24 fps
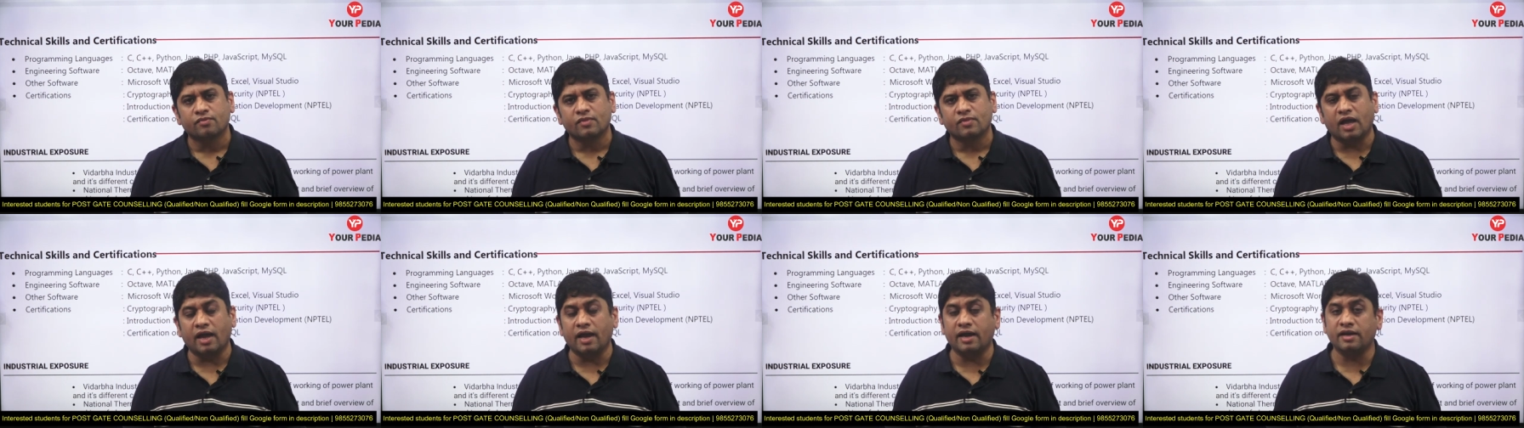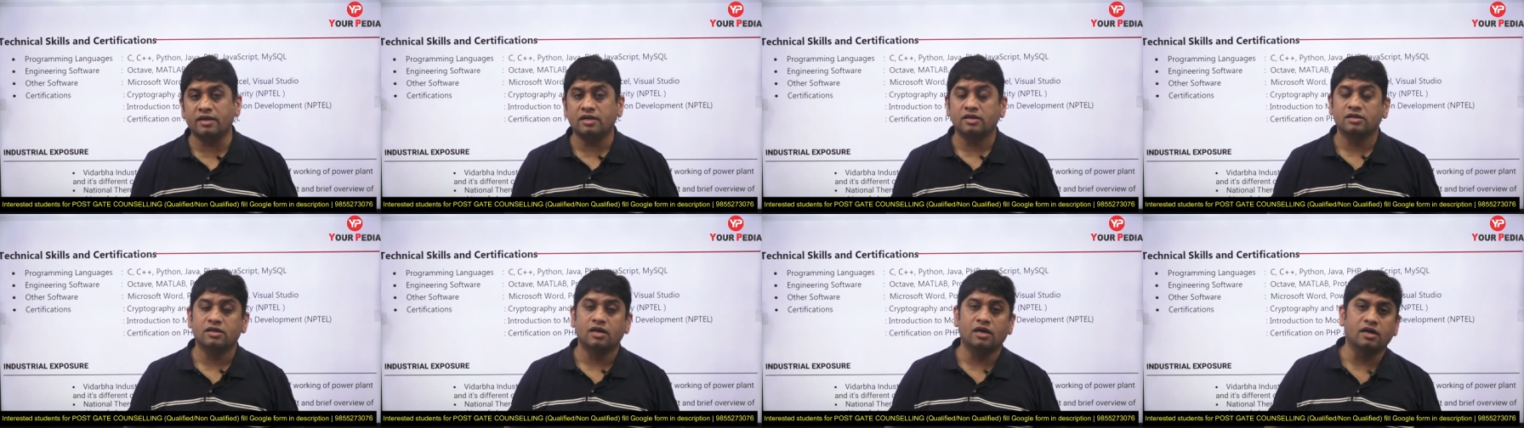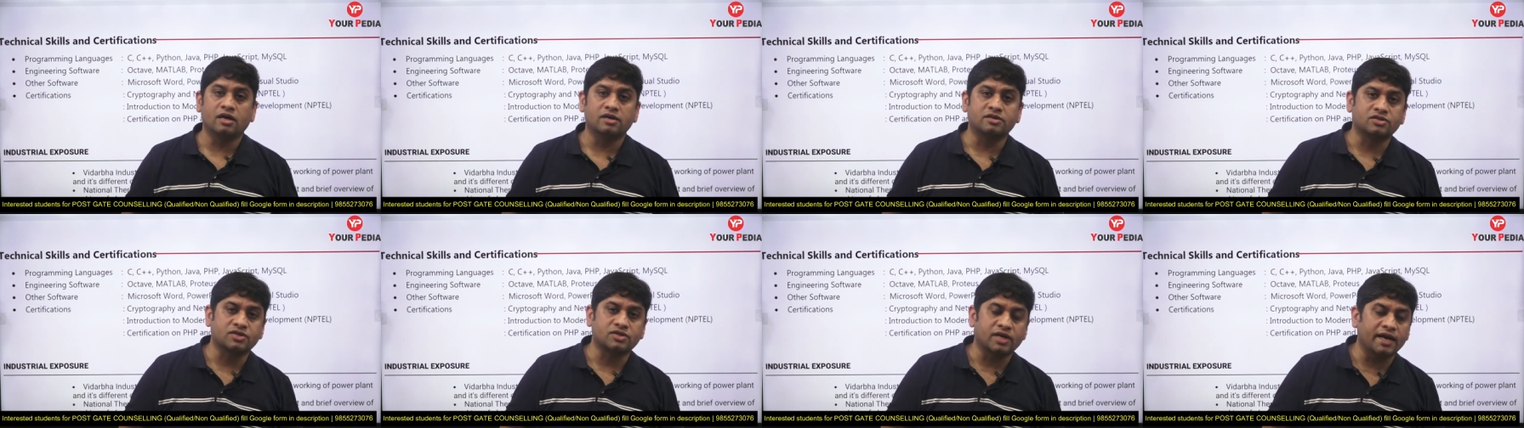And
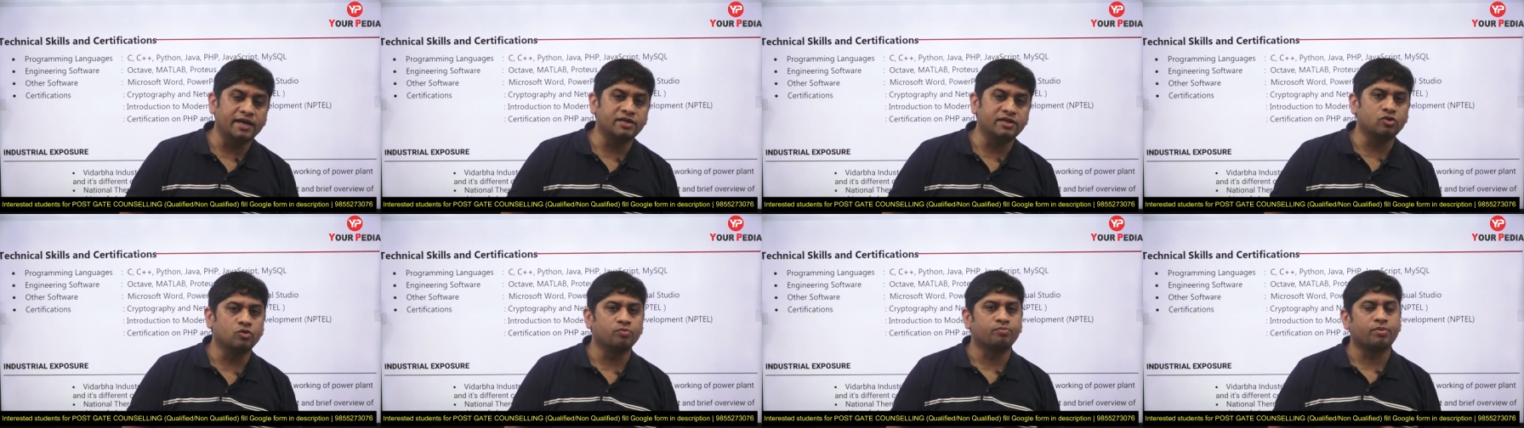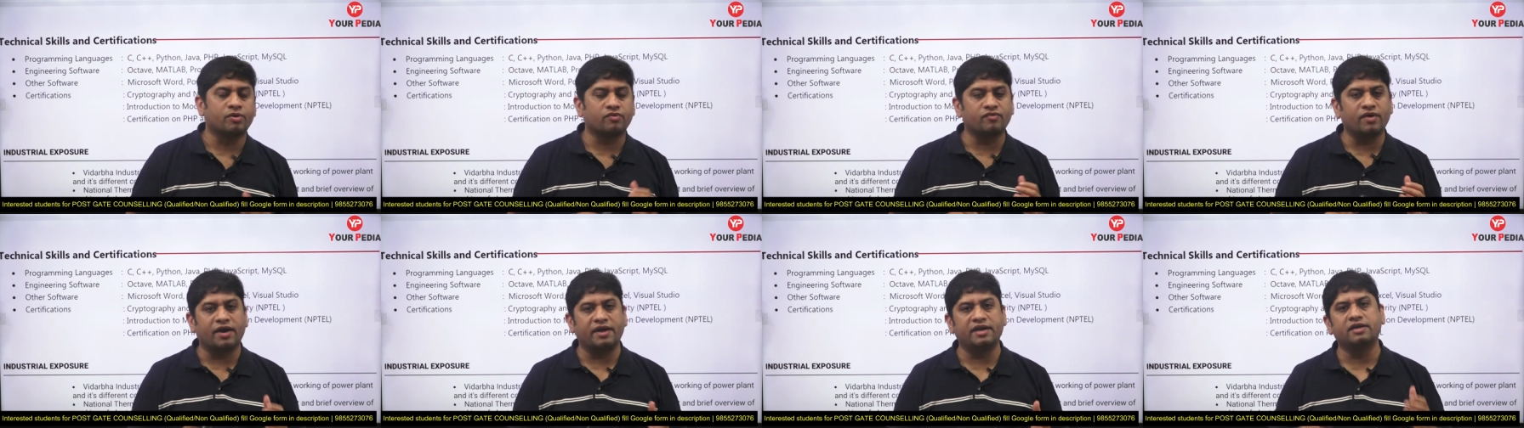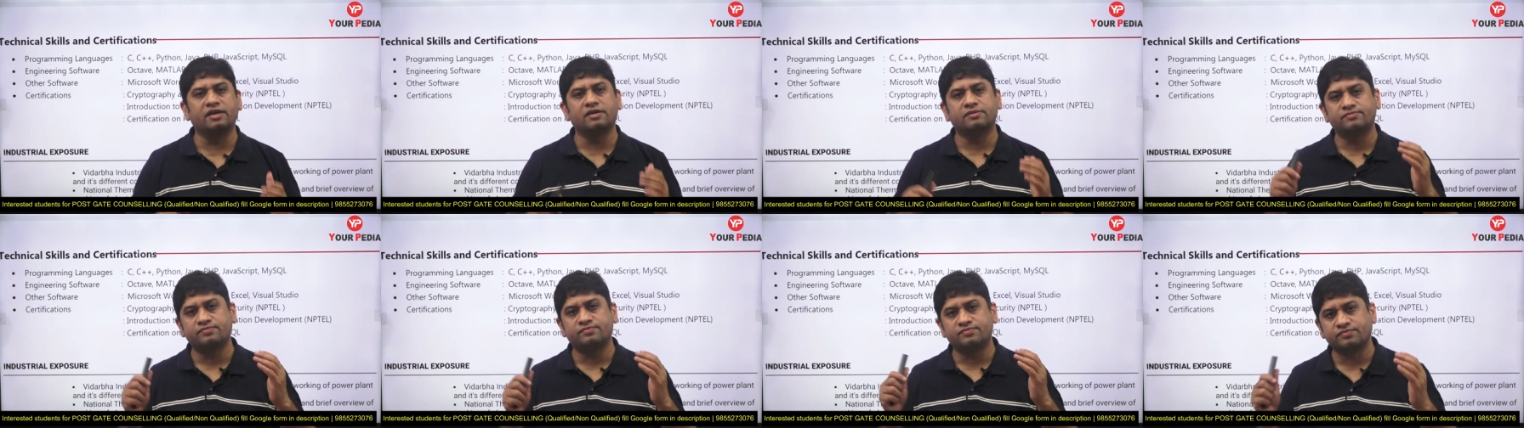try to
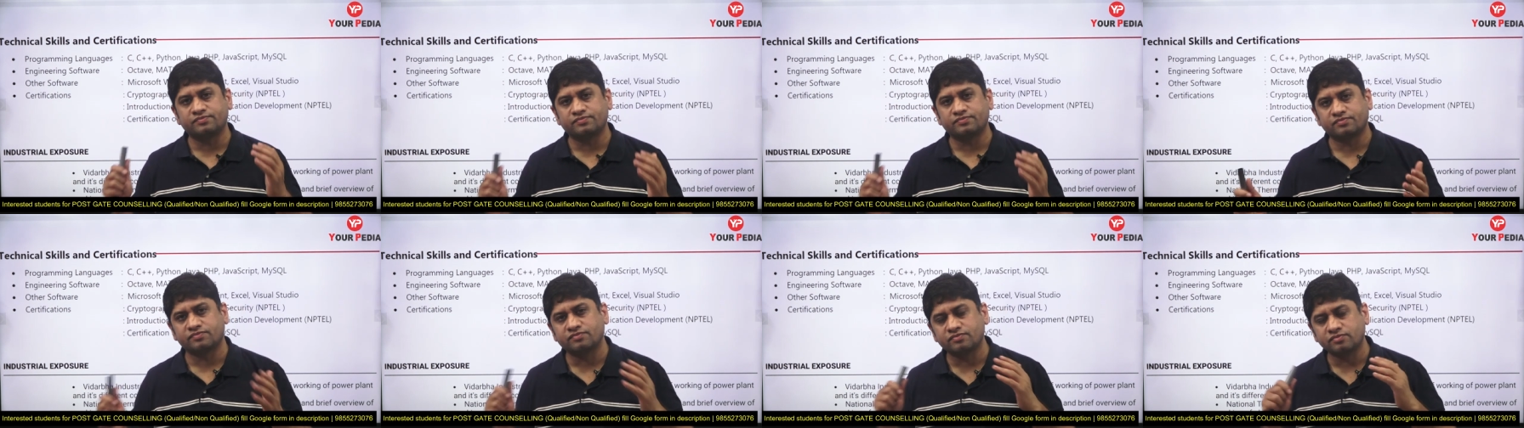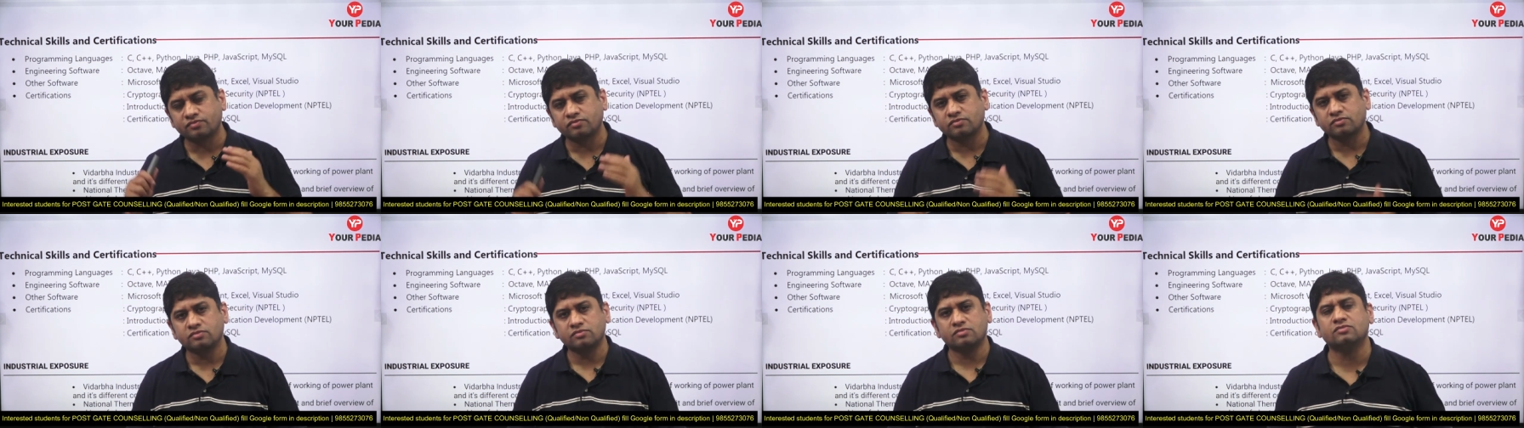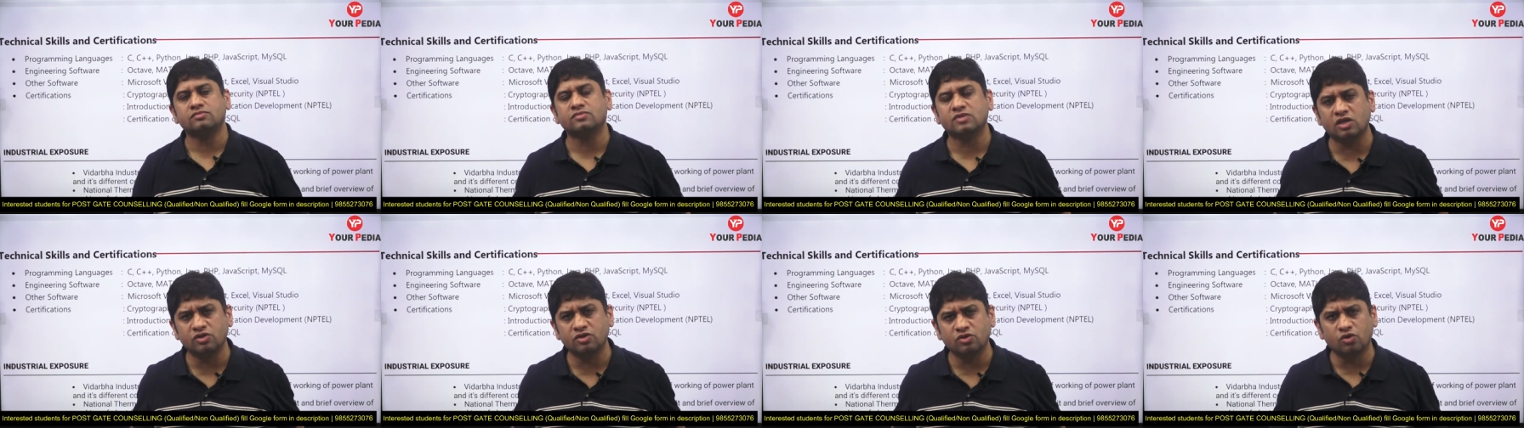provide
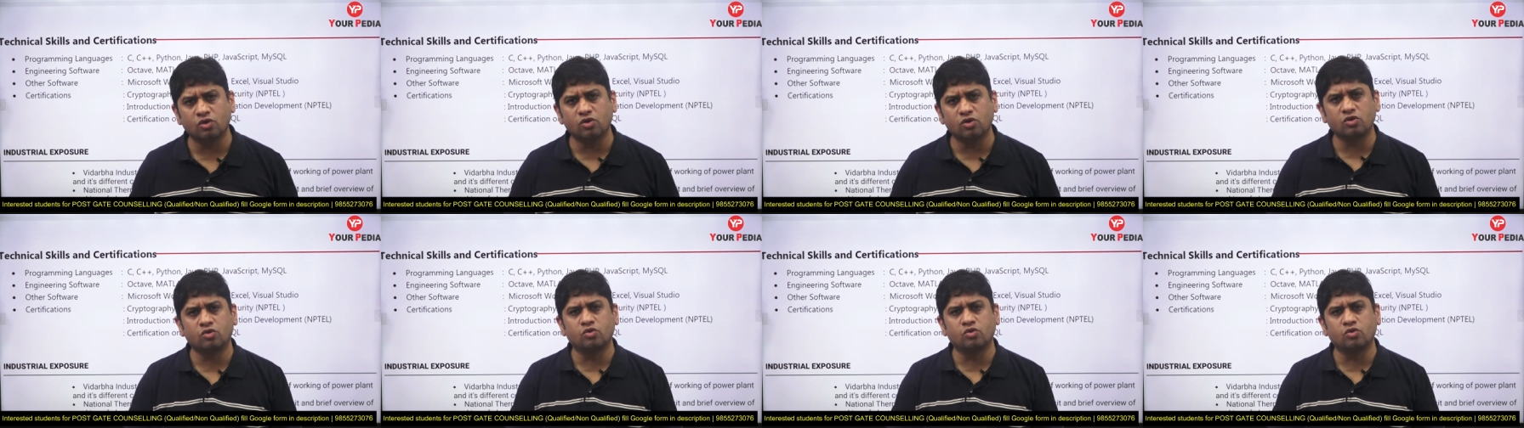you know,